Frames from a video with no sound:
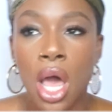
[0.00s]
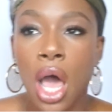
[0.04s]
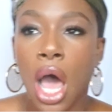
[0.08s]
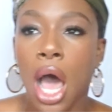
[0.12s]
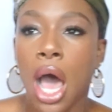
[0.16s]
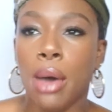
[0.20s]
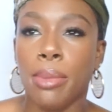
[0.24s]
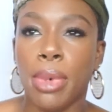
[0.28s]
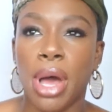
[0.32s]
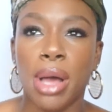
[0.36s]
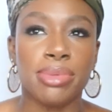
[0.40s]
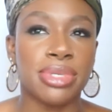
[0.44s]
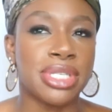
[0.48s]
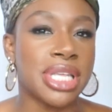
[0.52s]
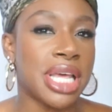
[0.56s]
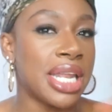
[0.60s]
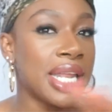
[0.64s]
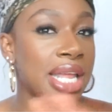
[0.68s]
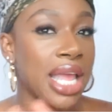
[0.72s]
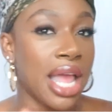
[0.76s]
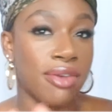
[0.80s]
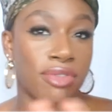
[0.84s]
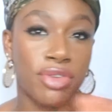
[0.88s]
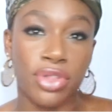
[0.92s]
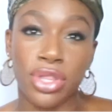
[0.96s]
I'm
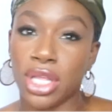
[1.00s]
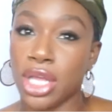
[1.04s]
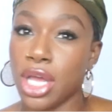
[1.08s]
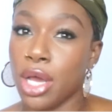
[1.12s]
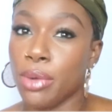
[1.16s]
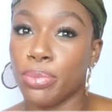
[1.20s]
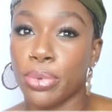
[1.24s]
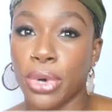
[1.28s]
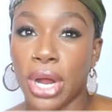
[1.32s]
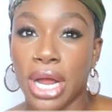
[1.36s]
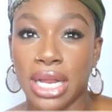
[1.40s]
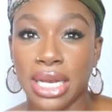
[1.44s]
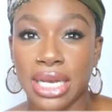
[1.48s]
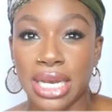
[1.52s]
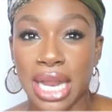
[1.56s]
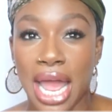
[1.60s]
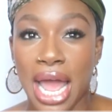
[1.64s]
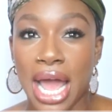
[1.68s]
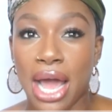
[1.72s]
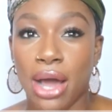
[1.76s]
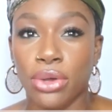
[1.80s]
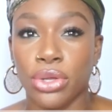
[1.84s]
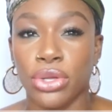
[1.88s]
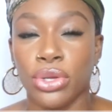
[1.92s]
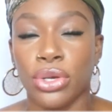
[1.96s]
setting everything up right
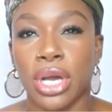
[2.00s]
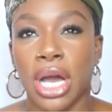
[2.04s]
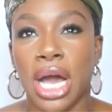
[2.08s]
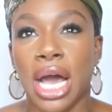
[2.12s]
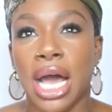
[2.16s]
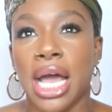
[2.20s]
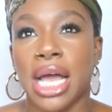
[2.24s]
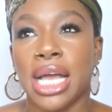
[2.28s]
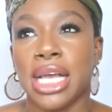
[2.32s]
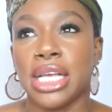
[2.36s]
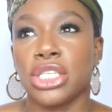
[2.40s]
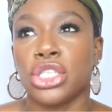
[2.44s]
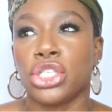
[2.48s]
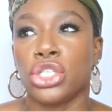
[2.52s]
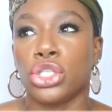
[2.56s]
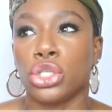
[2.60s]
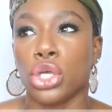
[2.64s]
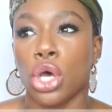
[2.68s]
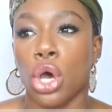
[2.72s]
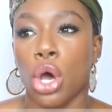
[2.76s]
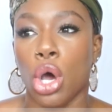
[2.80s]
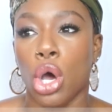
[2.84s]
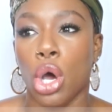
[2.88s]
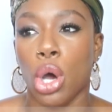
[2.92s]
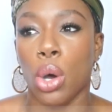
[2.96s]
now, you guys,
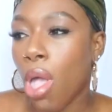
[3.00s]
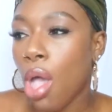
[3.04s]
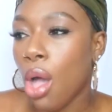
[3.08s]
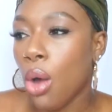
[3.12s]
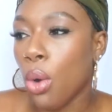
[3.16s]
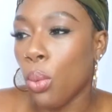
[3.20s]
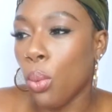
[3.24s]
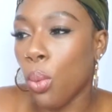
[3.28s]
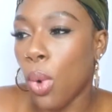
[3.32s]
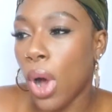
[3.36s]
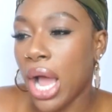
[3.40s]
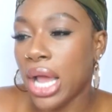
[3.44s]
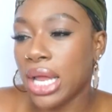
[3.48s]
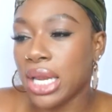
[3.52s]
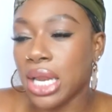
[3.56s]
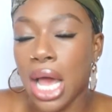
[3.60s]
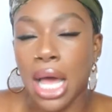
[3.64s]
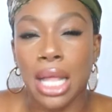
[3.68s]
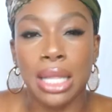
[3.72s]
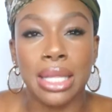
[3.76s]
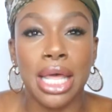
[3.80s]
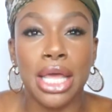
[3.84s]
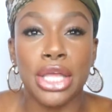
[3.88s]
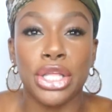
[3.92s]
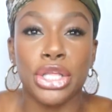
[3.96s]
so why
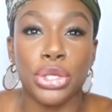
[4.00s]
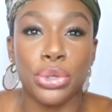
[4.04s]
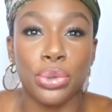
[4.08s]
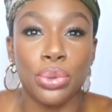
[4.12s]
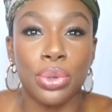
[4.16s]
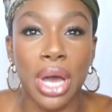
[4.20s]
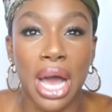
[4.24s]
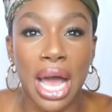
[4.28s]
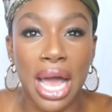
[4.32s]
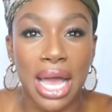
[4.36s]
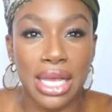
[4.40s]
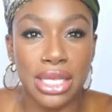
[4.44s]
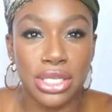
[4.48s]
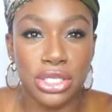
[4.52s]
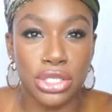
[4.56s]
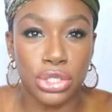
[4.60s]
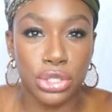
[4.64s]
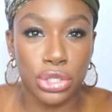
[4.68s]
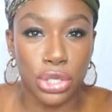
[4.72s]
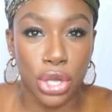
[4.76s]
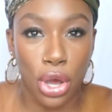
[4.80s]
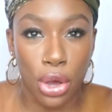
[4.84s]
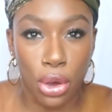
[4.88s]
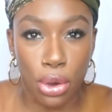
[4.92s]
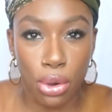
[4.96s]
not let you guys
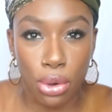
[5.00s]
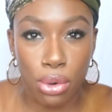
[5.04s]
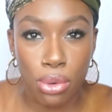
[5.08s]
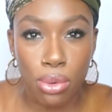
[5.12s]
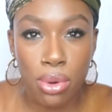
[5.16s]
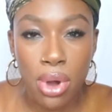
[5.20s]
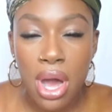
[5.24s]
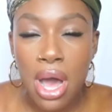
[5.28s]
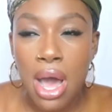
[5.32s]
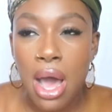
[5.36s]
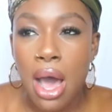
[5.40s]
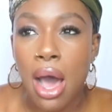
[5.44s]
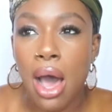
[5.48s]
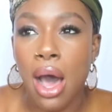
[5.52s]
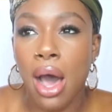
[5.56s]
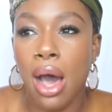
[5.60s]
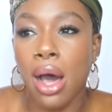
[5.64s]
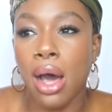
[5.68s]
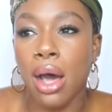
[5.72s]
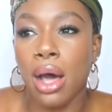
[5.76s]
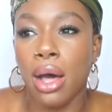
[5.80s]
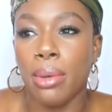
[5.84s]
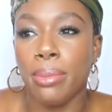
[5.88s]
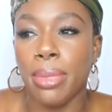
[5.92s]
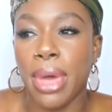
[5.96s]
know.
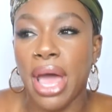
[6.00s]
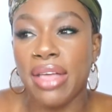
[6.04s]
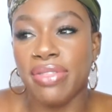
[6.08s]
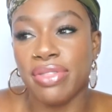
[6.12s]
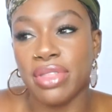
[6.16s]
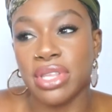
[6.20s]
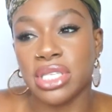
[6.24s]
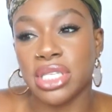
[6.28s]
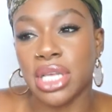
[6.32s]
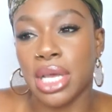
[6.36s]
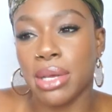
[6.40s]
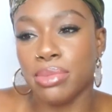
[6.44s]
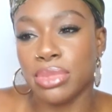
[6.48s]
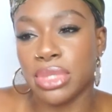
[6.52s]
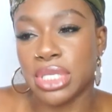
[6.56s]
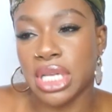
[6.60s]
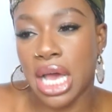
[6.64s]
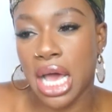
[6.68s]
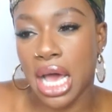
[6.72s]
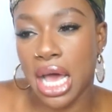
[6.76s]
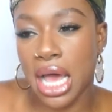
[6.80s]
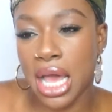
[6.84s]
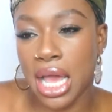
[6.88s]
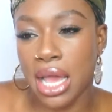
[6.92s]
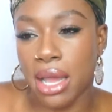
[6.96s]
At the same
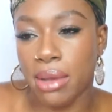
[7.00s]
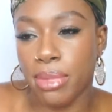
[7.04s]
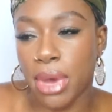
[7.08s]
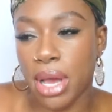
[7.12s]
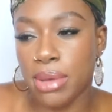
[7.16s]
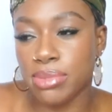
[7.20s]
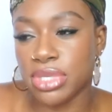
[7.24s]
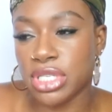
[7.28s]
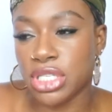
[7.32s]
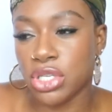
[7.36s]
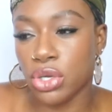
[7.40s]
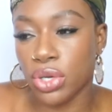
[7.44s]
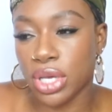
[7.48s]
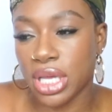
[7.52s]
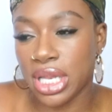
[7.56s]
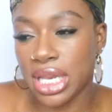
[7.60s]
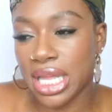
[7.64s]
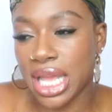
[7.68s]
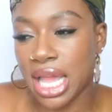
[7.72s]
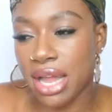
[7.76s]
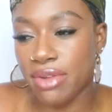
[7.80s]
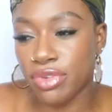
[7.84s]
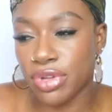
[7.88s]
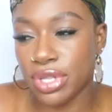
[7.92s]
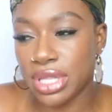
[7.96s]
time, I'm still
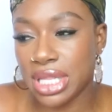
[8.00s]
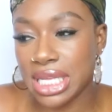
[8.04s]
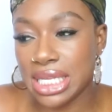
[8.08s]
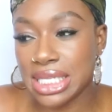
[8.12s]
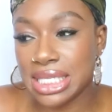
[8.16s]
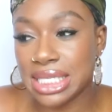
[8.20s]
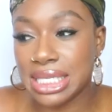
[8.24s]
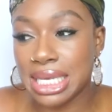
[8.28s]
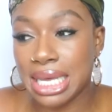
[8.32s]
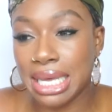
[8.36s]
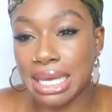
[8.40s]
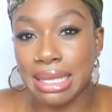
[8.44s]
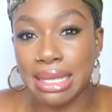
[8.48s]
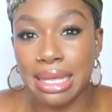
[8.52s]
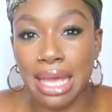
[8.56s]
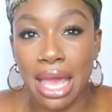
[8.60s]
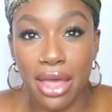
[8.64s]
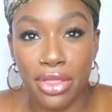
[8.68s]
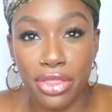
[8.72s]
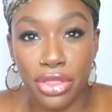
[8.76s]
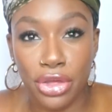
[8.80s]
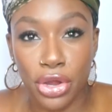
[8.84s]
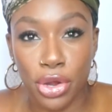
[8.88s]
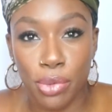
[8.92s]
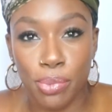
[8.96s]
getting everything
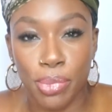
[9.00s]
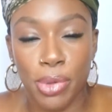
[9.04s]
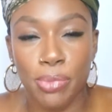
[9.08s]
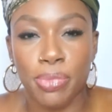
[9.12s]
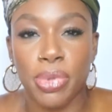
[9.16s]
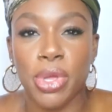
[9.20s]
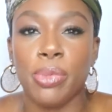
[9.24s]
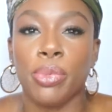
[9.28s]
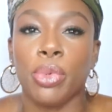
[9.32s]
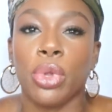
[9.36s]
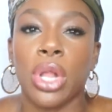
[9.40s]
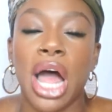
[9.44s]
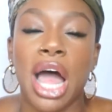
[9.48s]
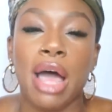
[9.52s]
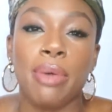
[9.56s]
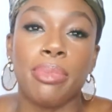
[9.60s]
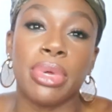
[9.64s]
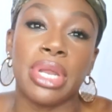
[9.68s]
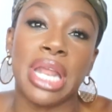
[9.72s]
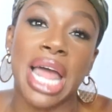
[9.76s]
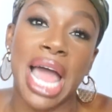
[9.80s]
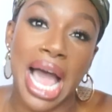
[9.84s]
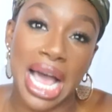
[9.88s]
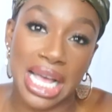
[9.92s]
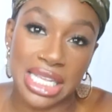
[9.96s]
together, but people have
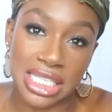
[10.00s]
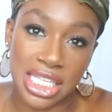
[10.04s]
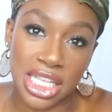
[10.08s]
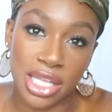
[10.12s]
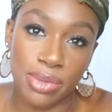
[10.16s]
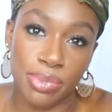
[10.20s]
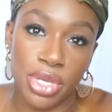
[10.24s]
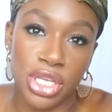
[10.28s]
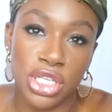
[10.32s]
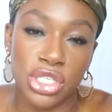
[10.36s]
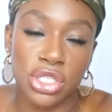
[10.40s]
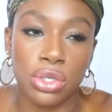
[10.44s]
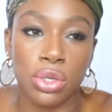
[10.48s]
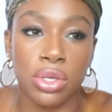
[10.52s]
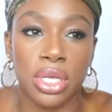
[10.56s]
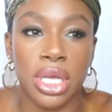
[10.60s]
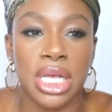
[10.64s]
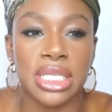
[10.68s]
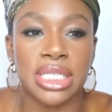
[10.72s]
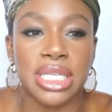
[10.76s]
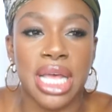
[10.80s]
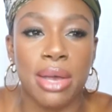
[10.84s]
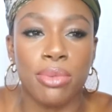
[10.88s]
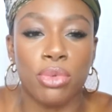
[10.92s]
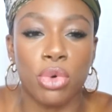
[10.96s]
been asking me, so
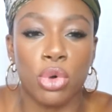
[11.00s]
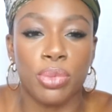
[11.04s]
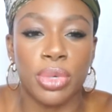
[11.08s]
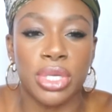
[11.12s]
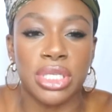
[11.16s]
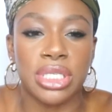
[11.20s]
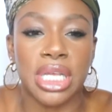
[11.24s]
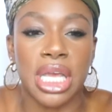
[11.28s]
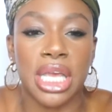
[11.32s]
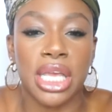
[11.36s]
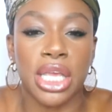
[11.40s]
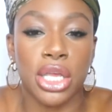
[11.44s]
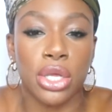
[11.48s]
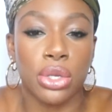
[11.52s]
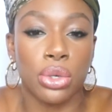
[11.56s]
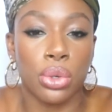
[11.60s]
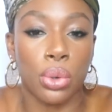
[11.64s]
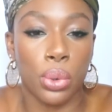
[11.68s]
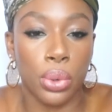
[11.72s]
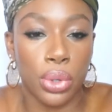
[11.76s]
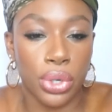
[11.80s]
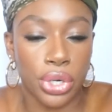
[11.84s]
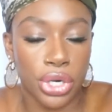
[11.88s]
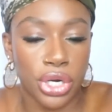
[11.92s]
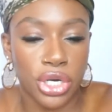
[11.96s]
yes, I will be taking
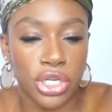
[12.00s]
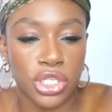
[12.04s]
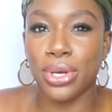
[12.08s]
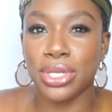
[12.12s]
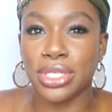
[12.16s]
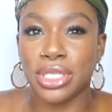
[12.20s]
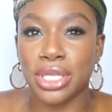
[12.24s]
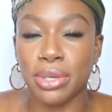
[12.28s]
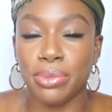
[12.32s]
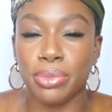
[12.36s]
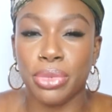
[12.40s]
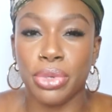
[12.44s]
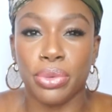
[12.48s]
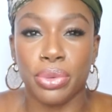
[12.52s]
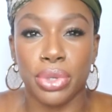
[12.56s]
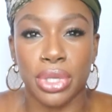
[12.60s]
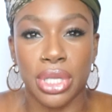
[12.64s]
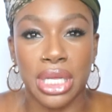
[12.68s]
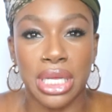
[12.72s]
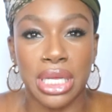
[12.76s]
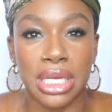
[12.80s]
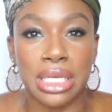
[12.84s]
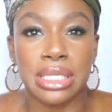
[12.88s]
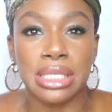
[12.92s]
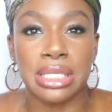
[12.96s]
orders. It's gonna be
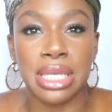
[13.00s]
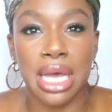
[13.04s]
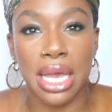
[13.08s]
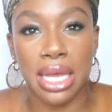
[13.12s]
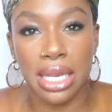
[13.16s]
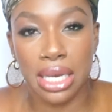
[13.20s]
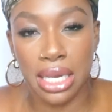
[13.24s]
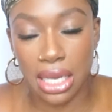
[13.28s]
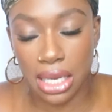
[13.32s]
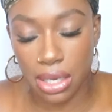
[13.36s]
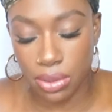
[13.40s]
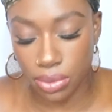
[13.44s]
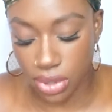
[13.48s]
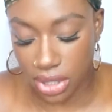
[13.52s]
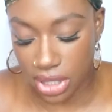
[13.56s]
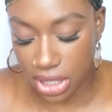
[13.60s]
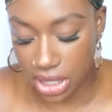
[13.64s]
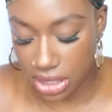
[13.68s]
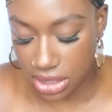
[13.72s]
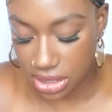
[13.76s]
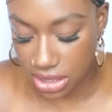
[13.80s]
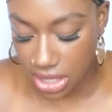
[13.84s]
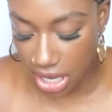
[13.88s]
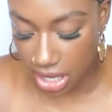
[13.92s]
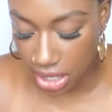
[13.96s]
really exciting, really
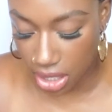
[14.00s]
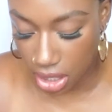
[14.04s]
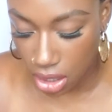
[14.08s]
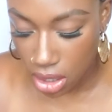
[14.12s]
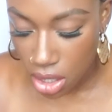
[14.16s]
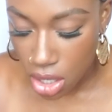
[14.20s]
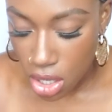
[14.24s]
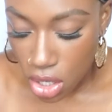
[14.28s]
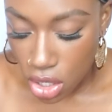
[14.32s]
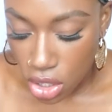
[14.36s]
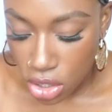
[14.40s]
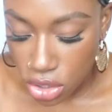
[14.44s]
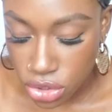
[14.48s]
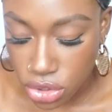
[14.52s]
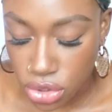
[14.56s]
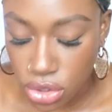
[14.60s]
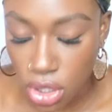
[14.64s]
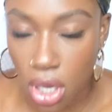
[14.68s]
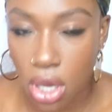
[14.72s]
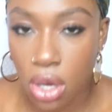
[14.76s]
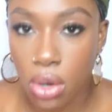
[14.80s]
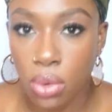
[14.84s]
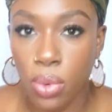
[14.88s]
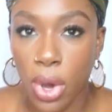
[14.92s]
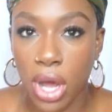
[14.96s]
exciting.
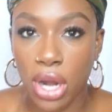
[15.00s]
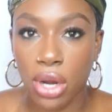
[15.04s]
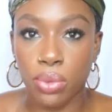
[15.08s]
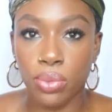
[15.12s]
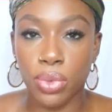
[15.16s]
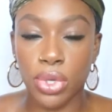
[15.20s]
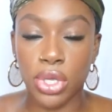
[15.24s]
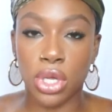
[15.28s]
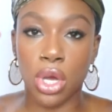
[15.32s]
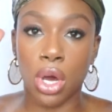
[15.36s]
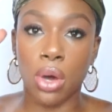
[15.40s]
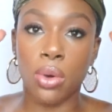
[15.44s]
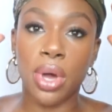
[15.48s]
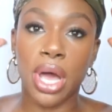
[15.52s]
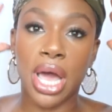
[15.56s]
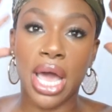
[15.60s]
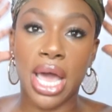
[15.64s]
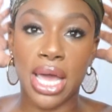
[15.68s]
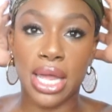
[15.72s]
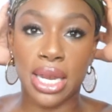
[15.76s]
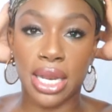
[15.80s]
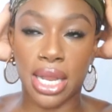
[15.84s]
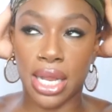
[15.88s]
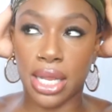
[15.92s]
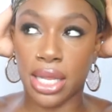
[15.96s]
So why don't we go
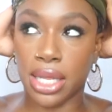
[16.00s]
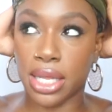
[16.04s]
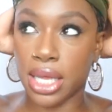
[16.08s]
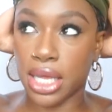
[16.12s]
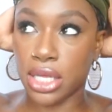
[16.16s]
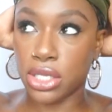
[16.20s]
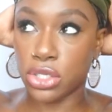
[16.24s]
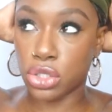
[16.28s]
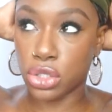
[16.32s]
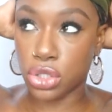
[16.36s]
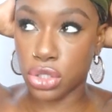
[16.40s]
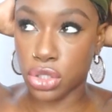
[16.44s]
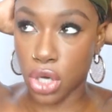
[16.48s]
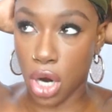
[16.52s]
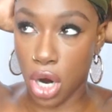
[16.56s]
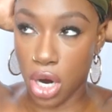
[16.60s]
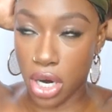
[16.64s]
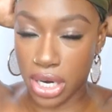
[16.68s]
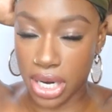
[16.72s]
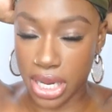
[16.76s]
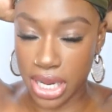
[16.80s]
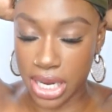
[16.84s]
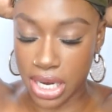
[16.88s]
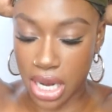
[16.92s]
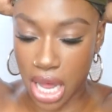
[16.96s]
ahead and get
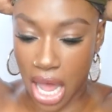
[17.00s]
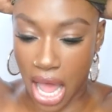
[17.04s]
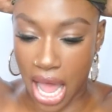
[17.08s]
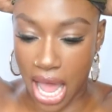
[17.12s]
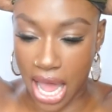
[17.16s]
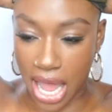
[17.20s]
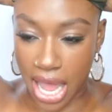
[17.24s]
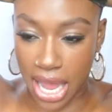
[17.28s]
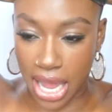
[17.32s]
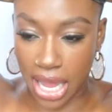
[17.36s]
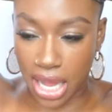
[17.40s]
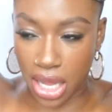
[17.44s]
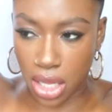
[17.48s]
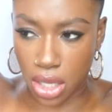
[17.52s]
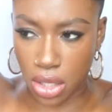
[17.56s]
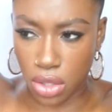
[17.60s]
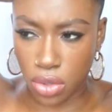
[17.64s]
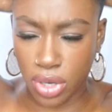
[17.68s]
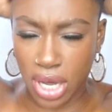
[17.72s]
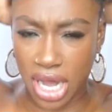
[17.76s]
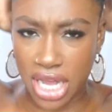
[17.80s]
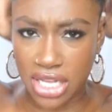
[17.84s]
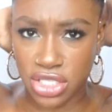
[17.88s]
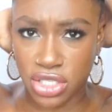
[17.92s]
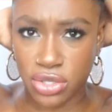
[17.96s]
started. You
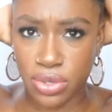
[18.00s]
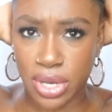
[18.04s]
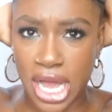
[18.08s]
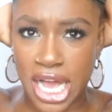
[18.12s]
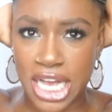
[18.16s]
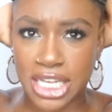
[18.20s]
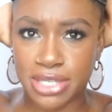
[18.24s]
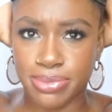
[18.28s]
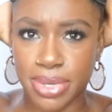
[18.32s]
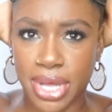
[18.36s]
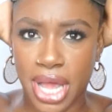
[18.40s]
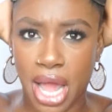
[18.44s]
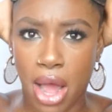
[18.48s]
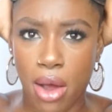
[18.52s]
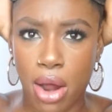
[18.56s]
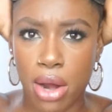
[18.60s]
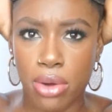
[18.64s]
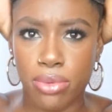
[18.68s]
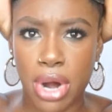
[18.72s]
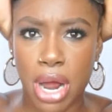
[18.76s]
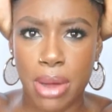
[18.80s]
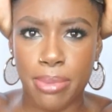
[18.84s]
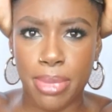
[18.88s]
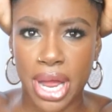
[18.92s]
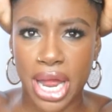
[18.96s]
guys do ask me how I
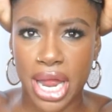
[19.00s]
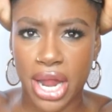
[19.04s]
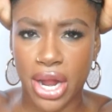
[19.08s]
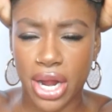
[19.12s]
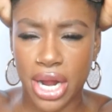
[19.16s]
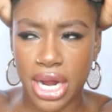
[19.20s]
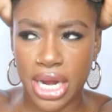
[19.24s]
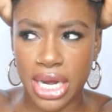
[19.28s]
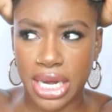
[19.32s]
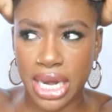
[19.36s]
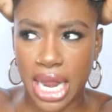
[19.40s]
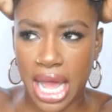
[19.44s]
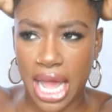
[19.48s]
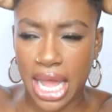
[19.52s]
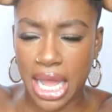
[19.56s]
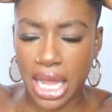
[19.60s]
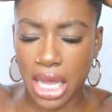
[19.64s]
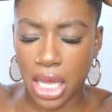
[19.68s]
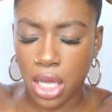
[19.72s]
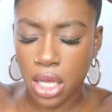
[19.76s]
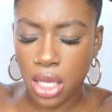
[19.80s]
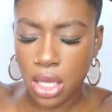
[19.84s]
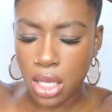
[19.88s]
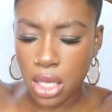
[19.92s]
wrap my hair at night.